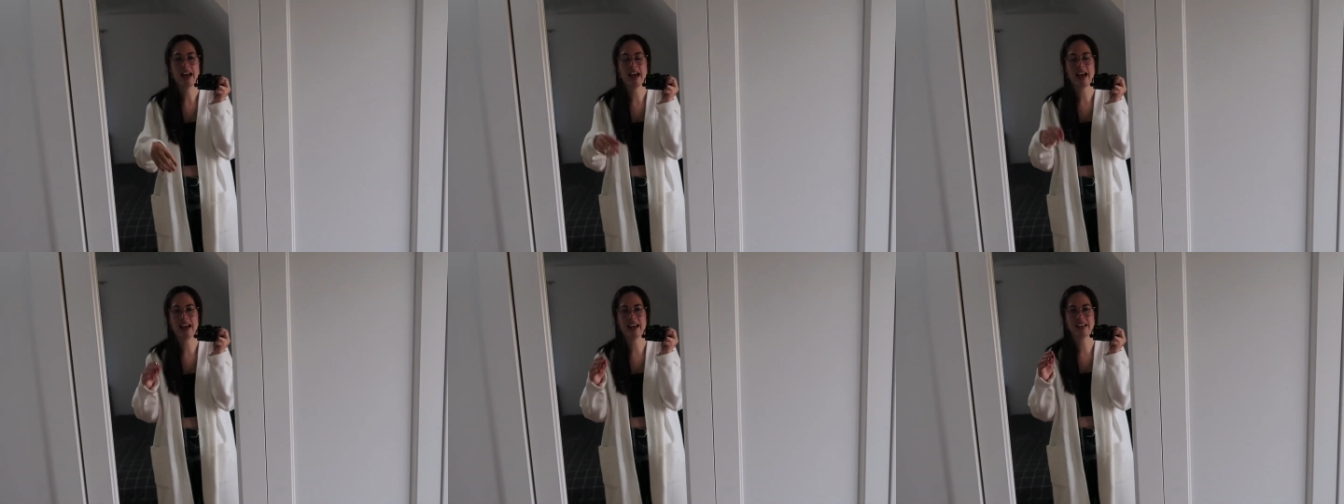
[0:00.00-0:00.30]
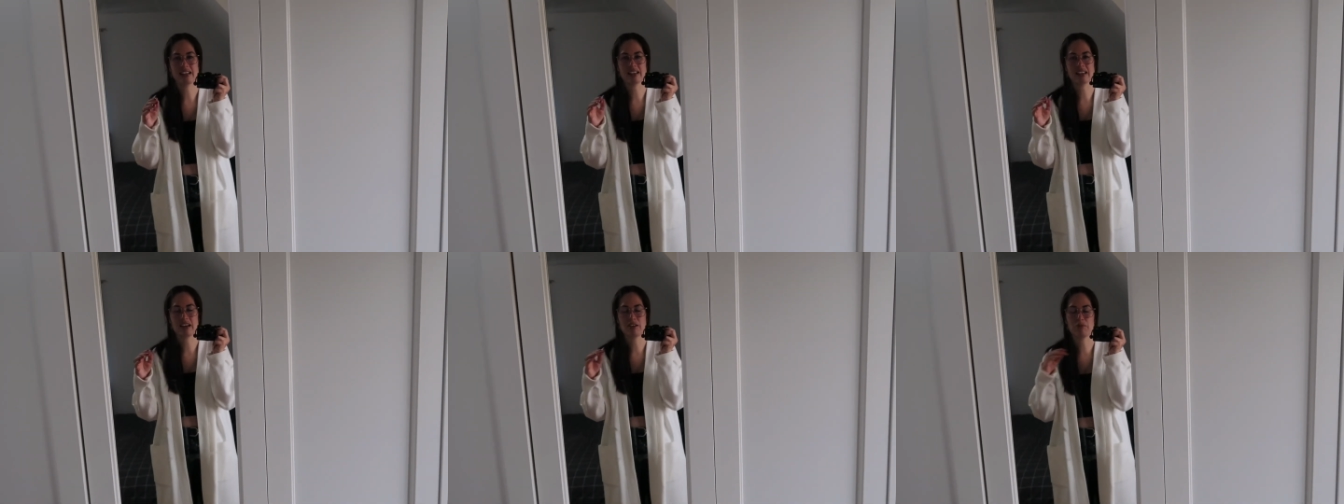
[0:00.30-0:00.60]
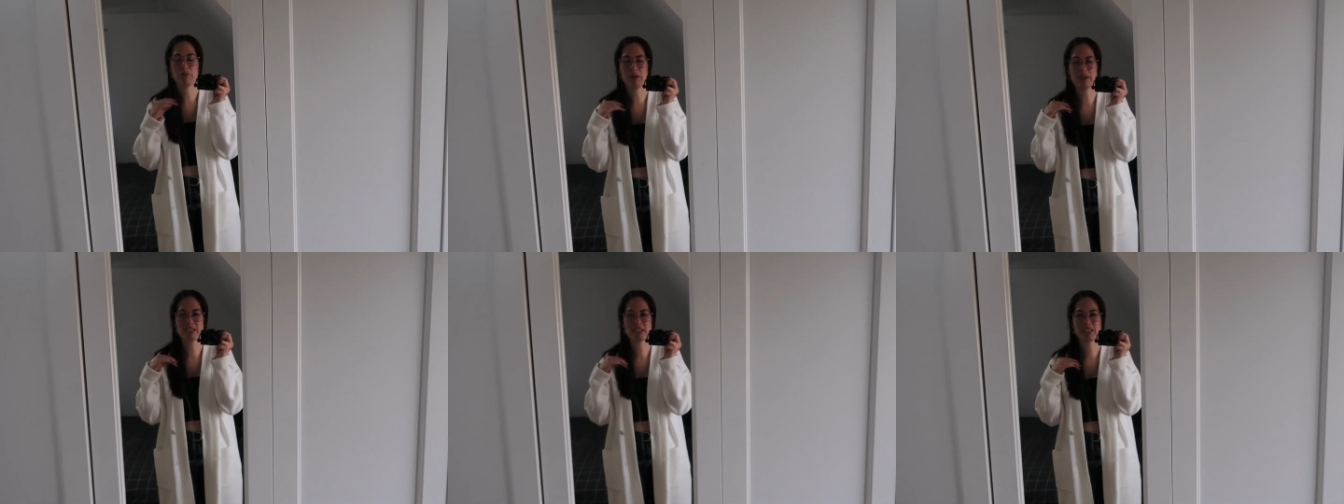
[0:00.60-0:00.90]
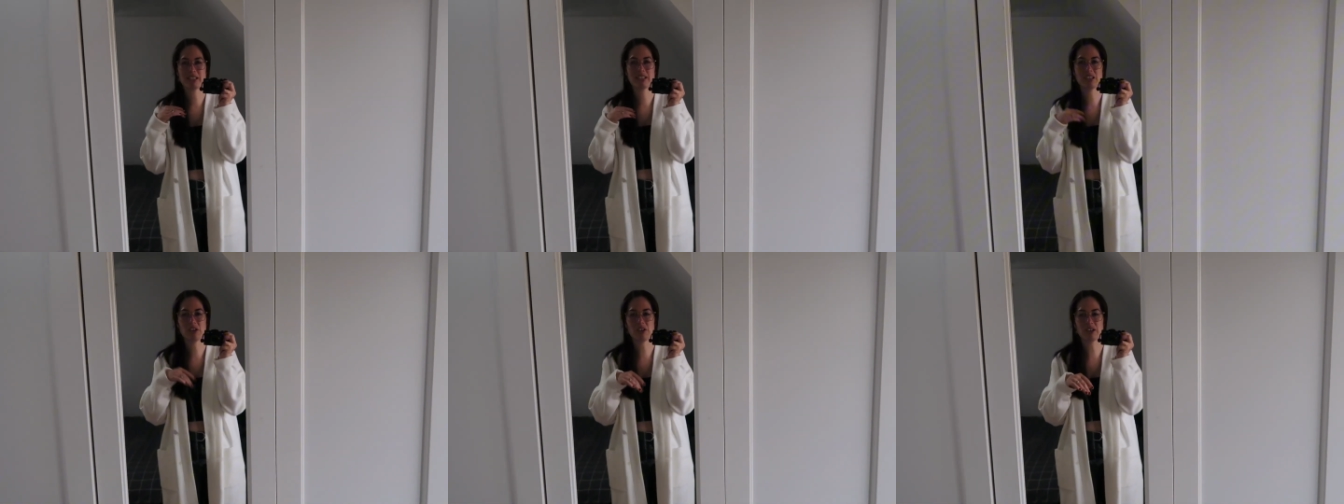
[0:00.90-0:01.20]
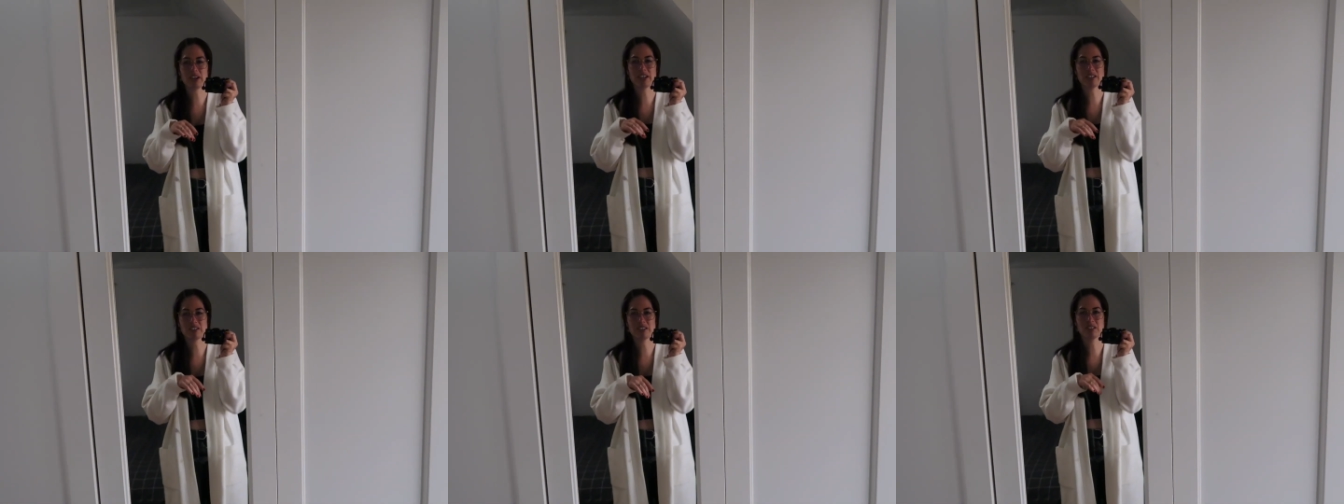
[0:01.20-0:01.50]
and I've basically
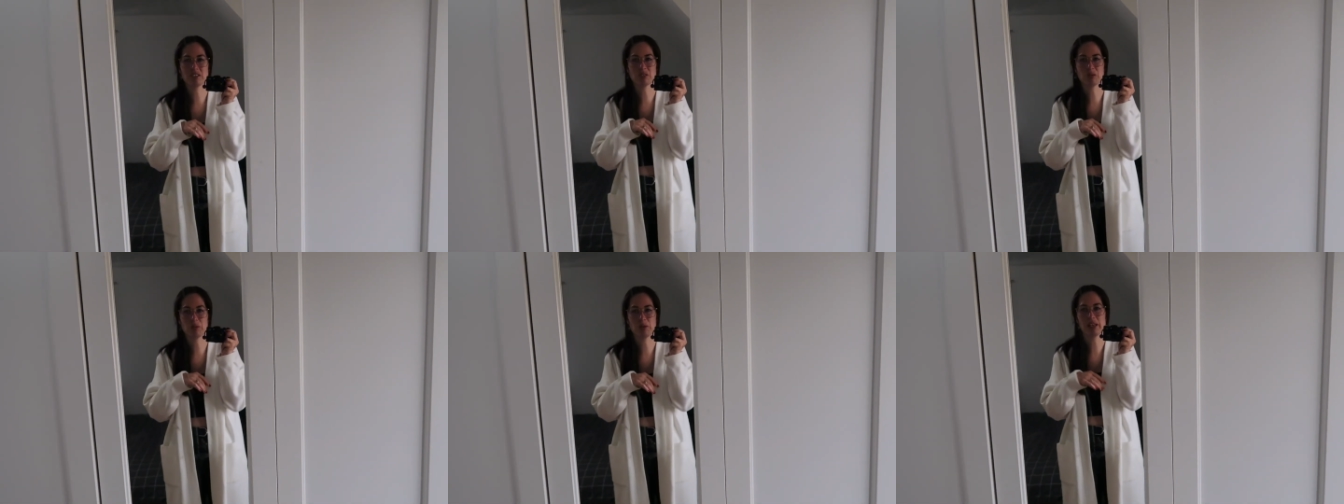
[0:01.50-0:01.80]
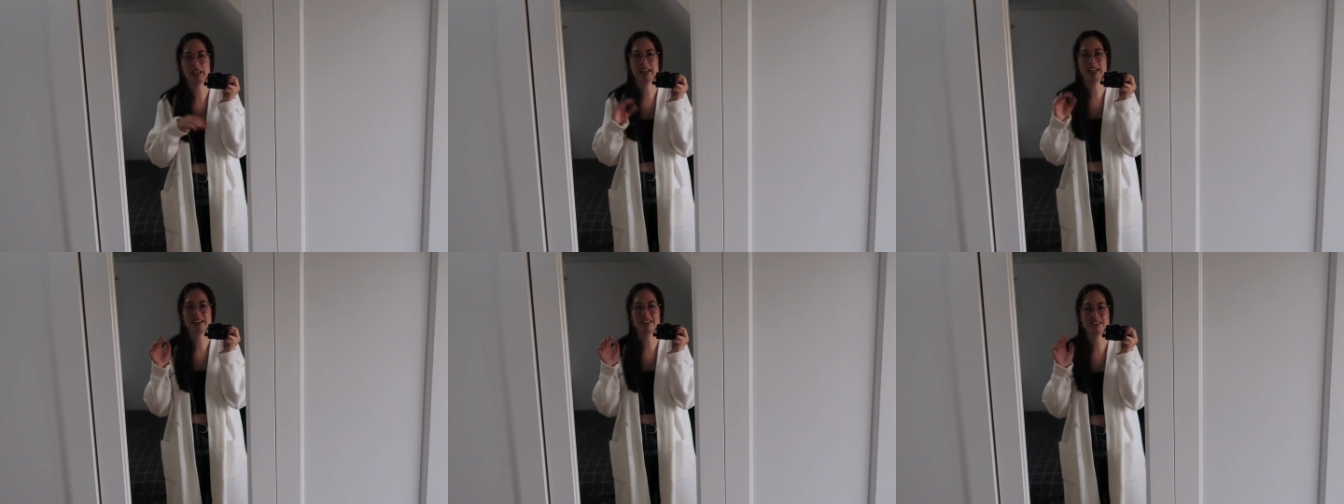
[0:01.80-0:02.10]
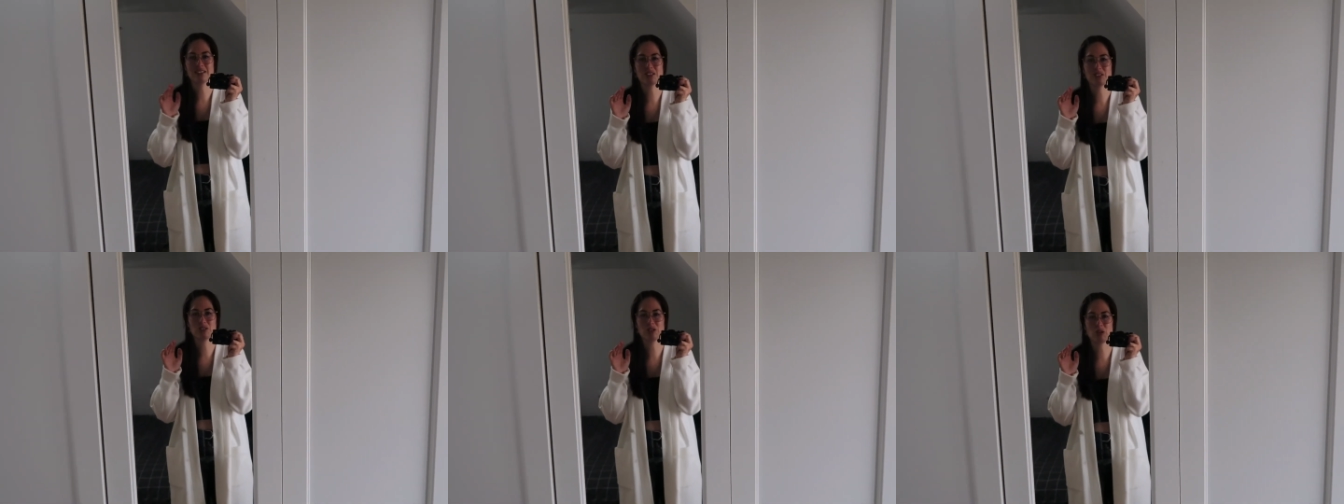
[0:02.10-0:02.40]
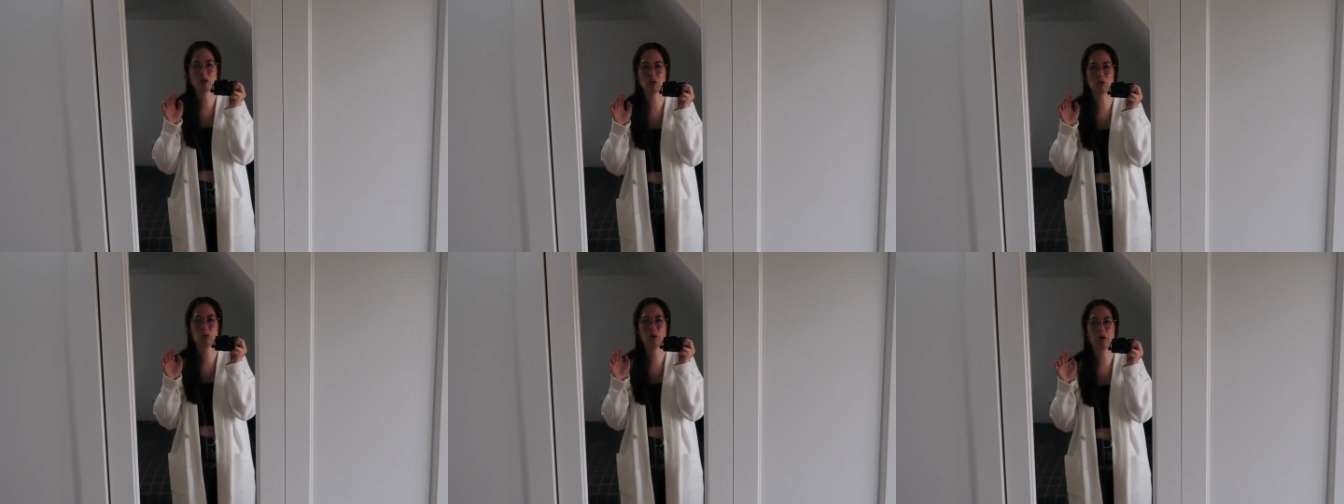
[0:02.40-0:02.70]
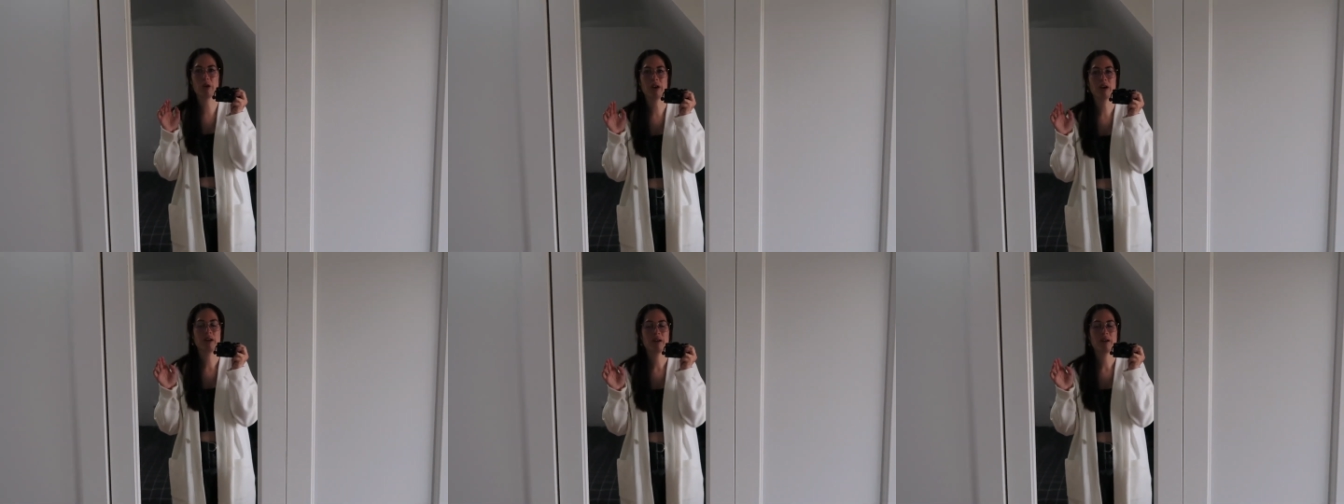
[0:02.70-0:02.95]
got until the weekend to